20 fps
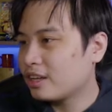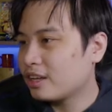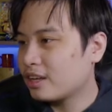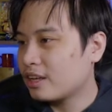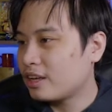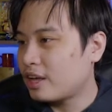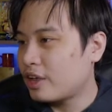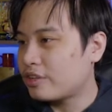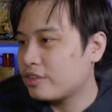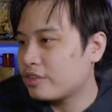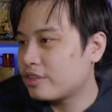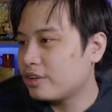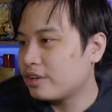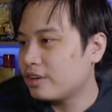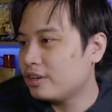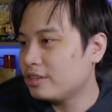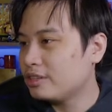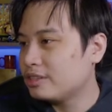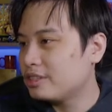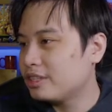
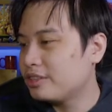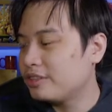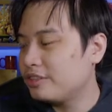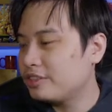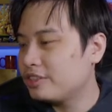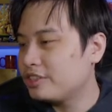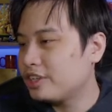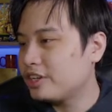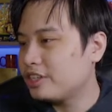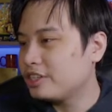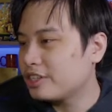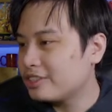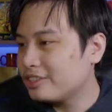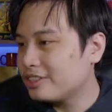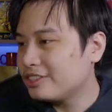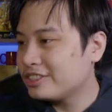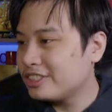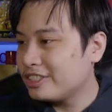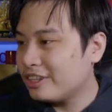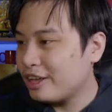Caster, Thunder Charge, because
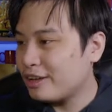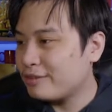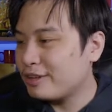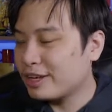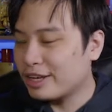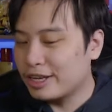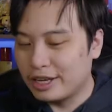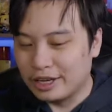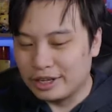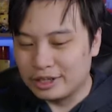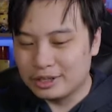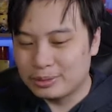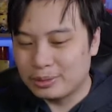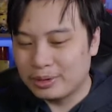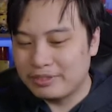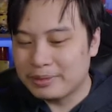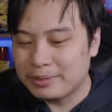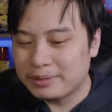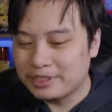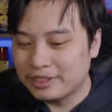you still have like a
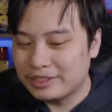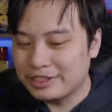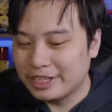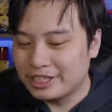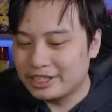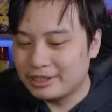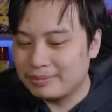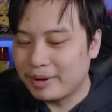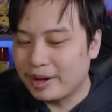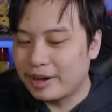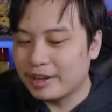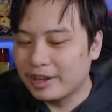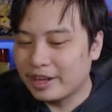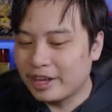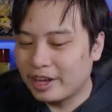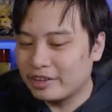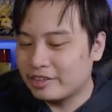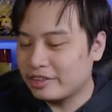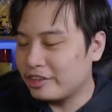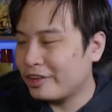25% chance of buying a
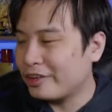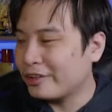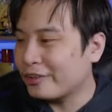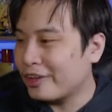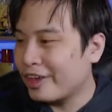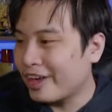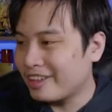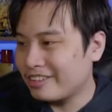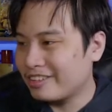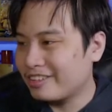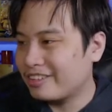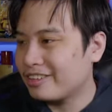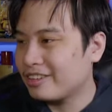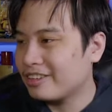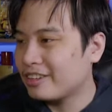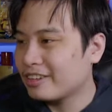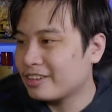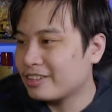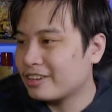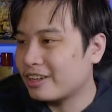case and you'll get
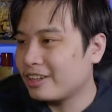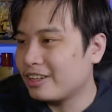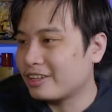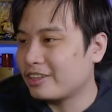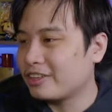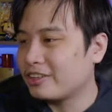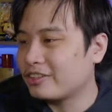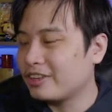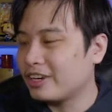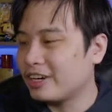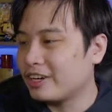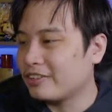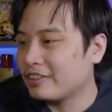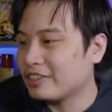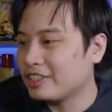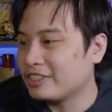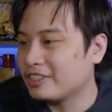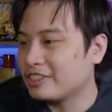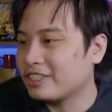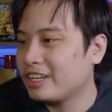the collector's rare,
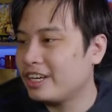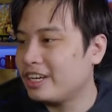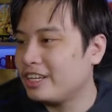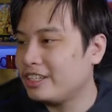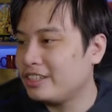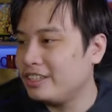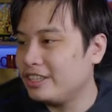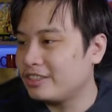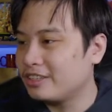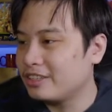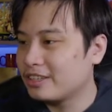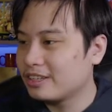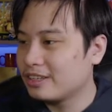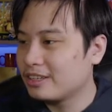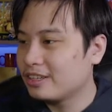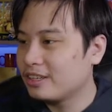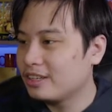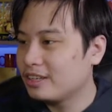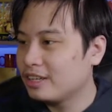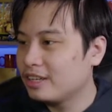which is kind of neat.
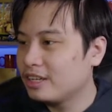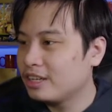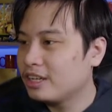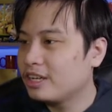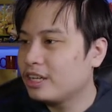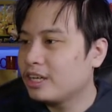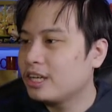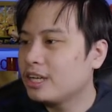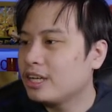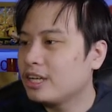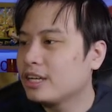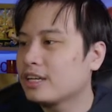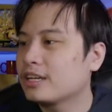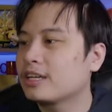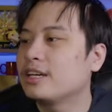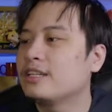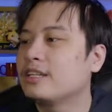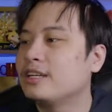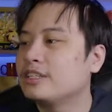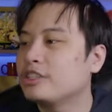
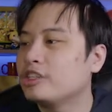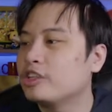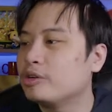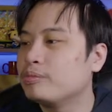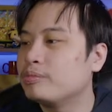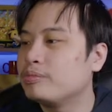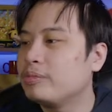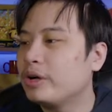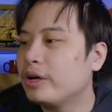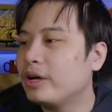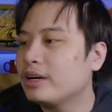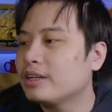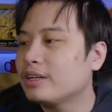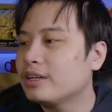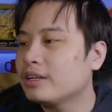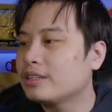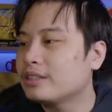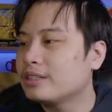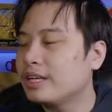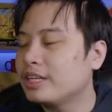Got a nice little
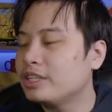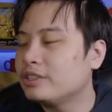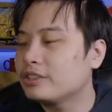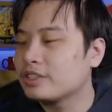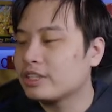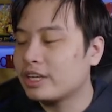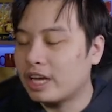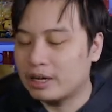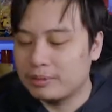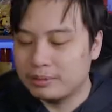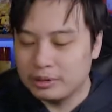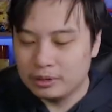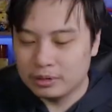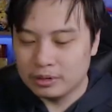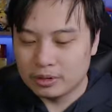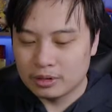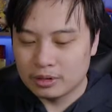Punk, Dangerous Gabu.